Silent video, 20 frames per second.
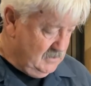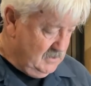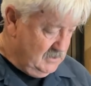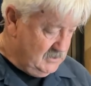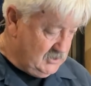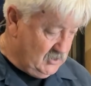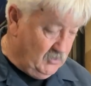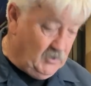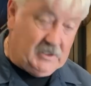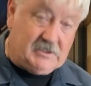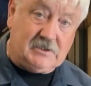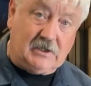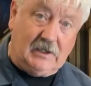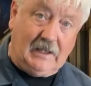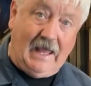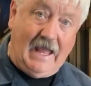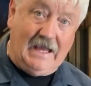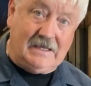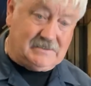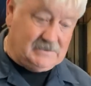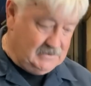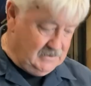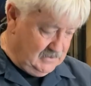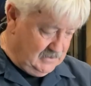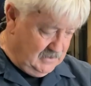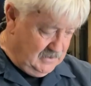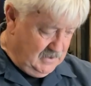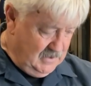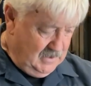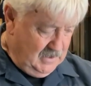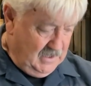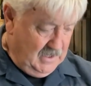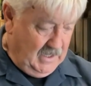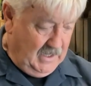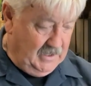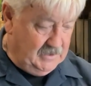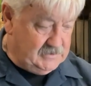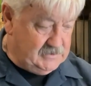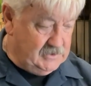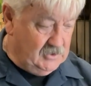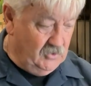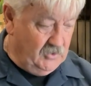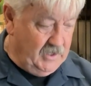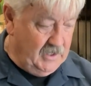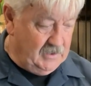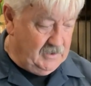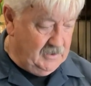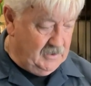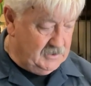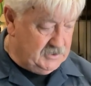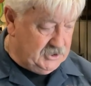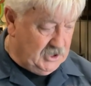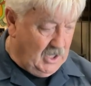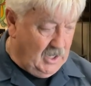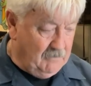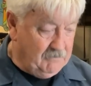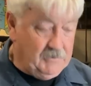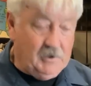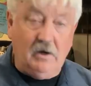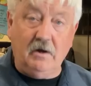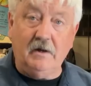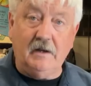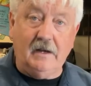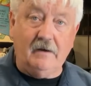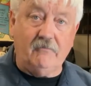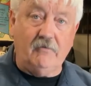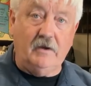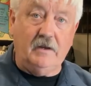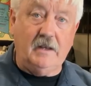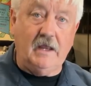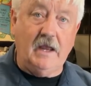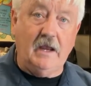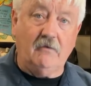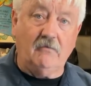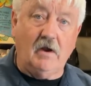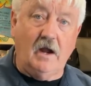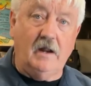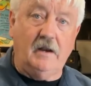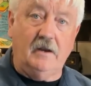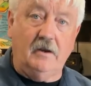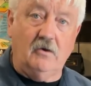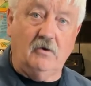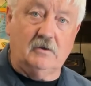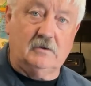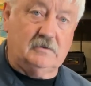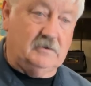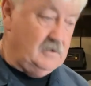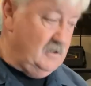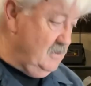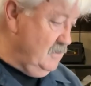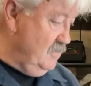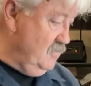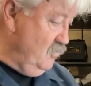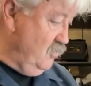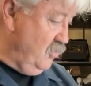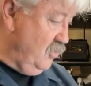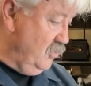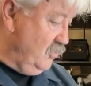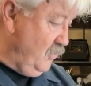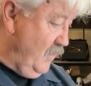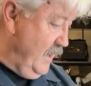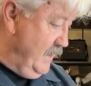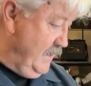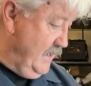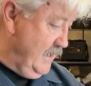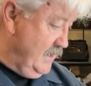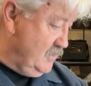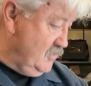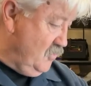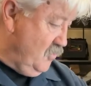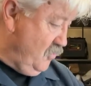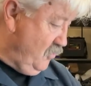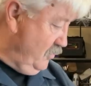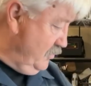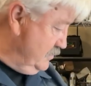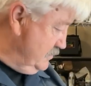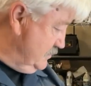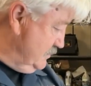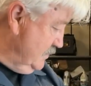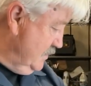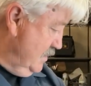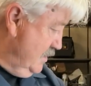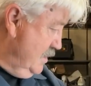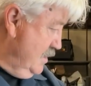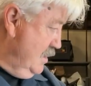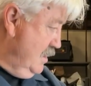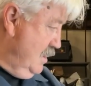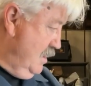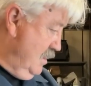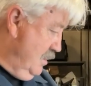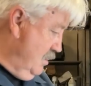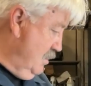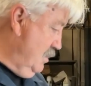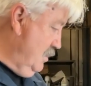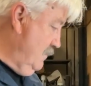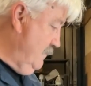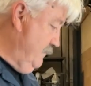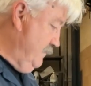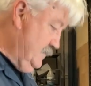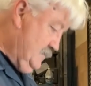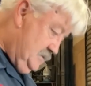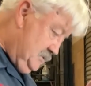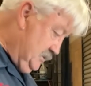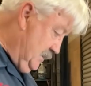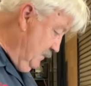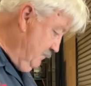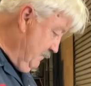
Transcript: So it's lasted and still getting the job done every day right here at the worldwide headquarters of Sheet